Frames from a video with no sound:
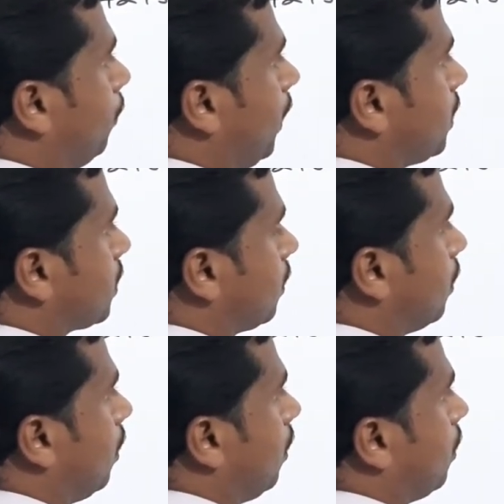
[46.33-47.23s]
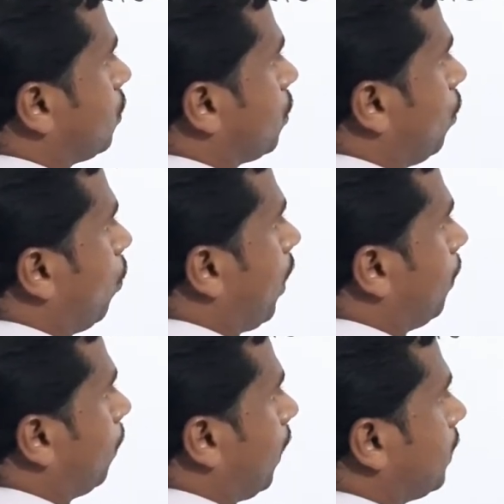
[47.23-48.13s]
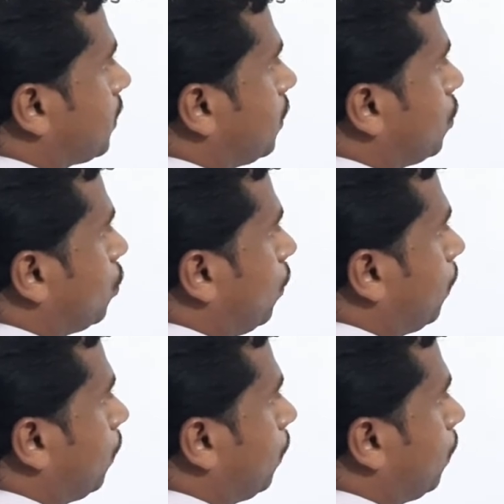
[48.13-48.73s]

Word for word: means. So, 1 plus 2